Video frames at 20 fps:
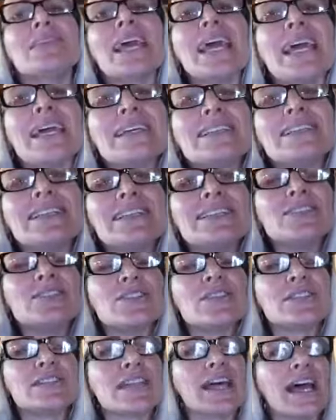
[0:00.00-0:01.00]
days he's
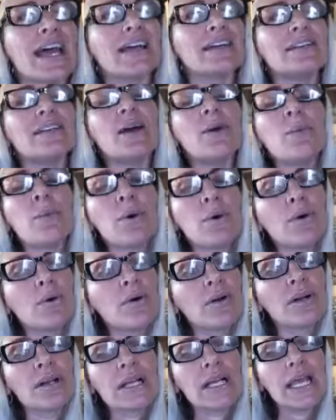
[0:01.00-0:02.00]
just like, no more
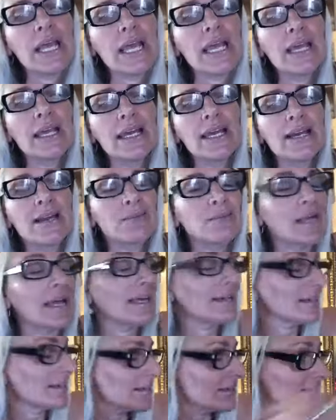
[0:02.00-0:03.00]
horror today, and I'm
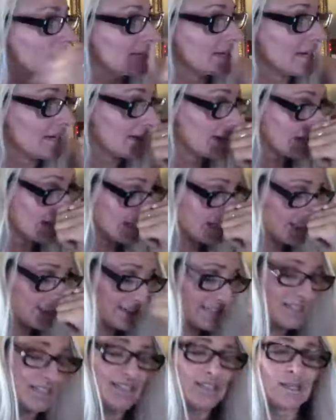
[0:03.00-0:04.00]
like, okay. He's
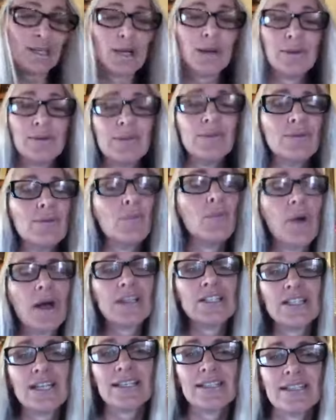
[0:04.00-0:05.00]
like, you know, you can
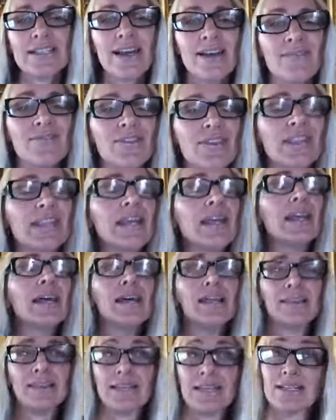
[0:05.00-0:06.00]
watch that stuff
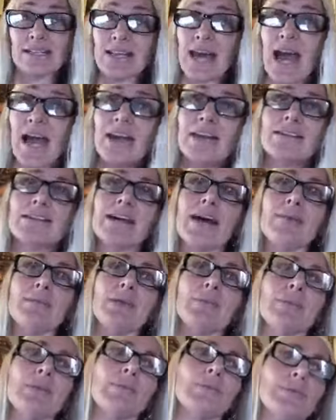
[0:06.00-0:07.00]
the entire time
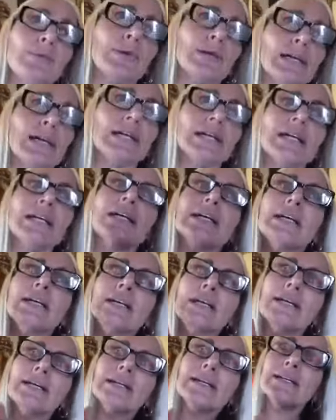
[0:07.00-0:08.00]
I'm at work.
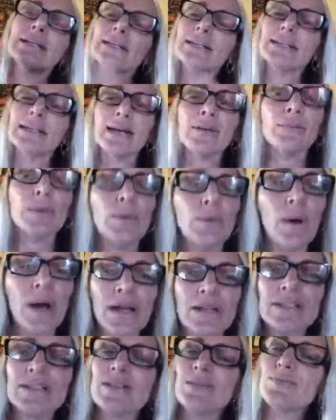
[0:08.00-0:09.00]
Can we
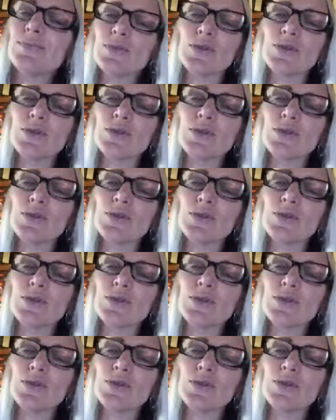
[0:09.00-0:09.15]
watch some